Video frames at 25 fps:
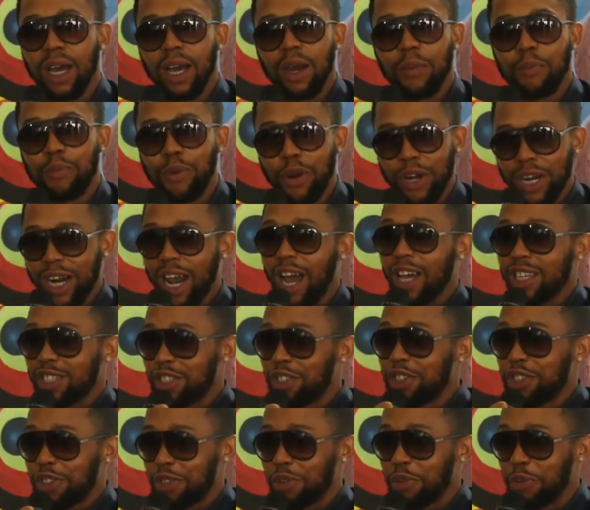broadcast
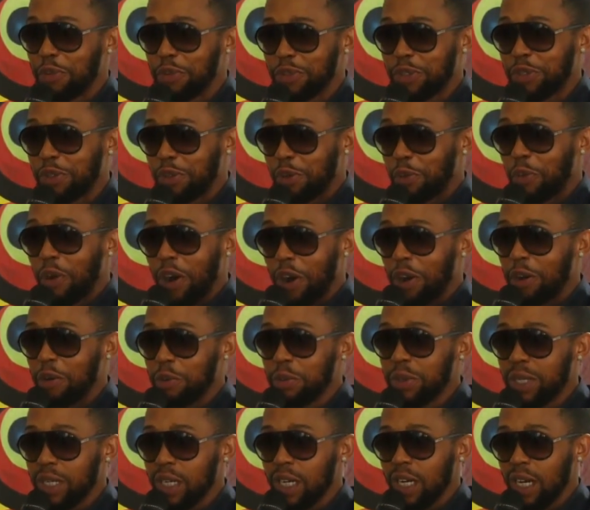you to the
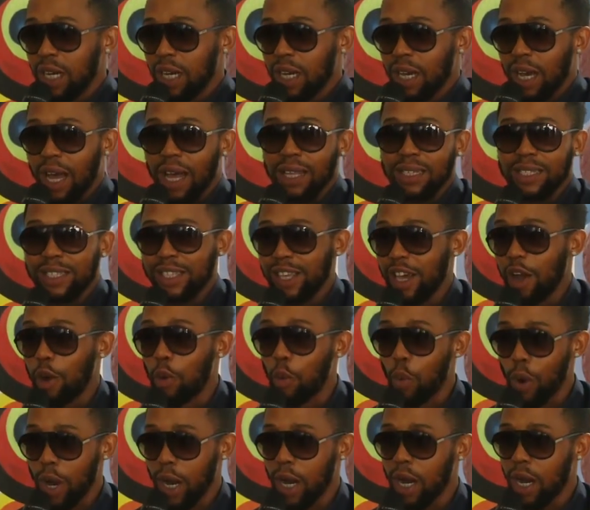world. That's their
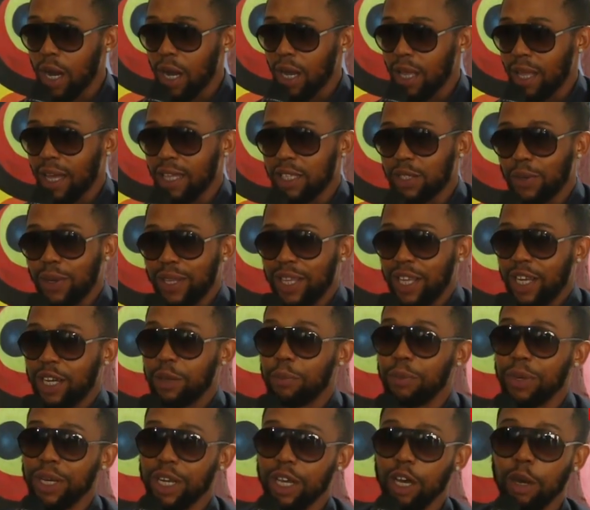work. That's why they're the
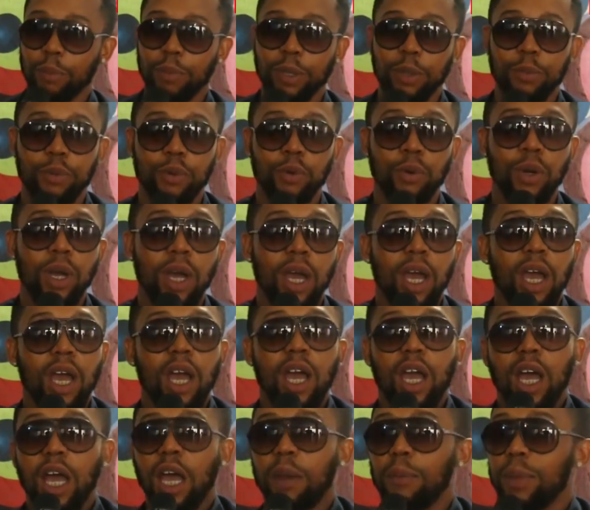media people.
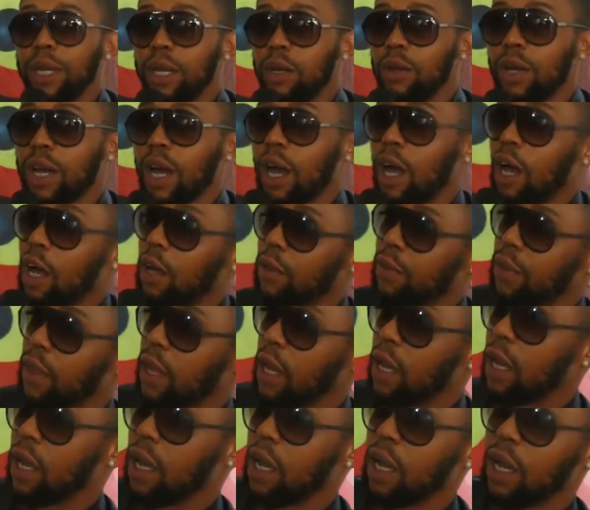I mean, look at how
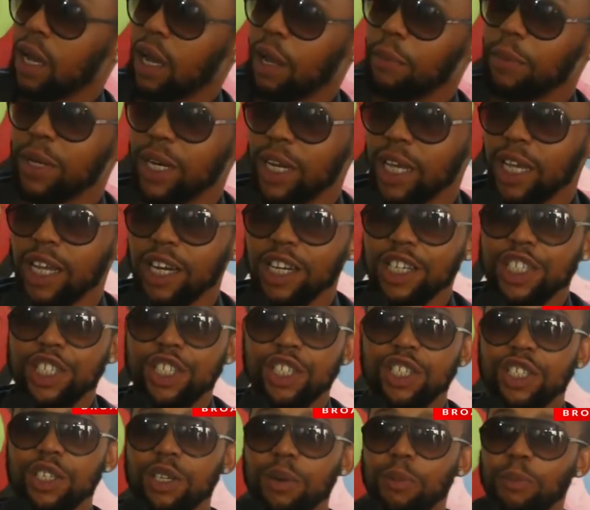the, I mean, the
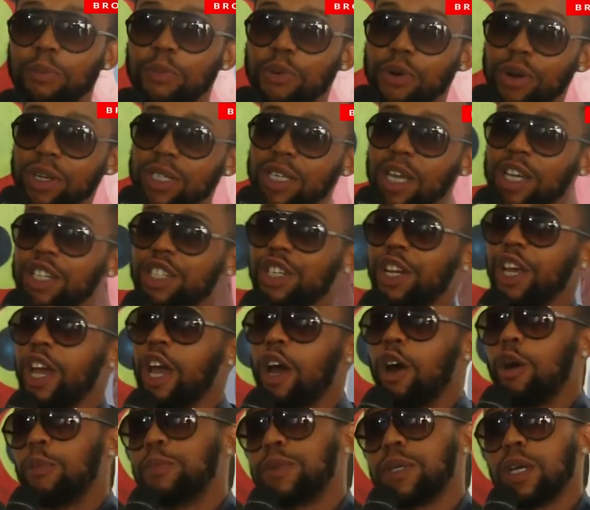English press actually
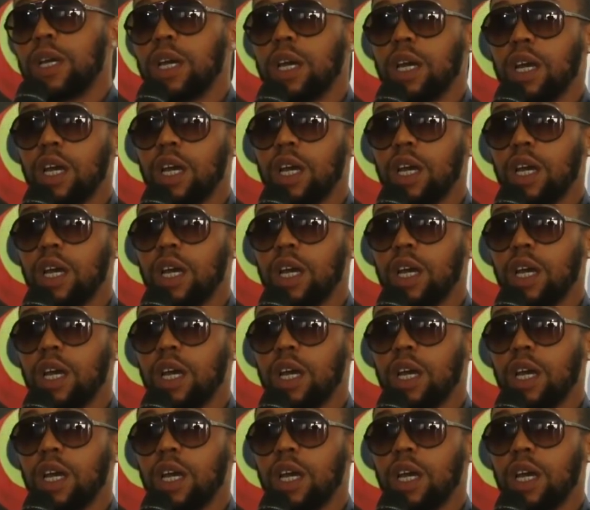helped